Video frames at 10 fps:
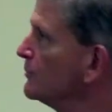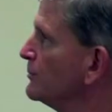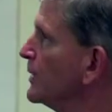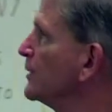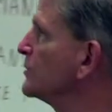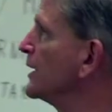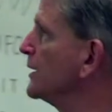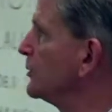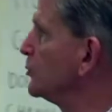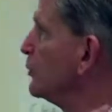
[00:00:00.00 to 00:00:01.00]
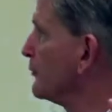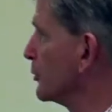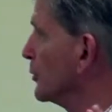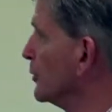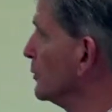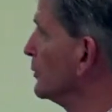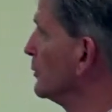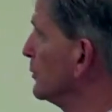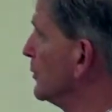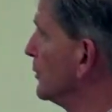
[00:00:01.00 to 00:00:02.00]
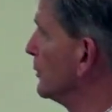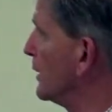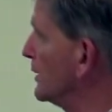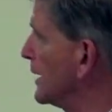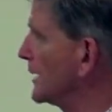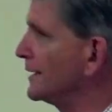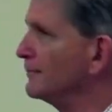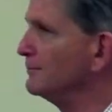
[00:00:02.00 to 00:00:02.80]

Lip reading: Because they get a twofer, right? I get a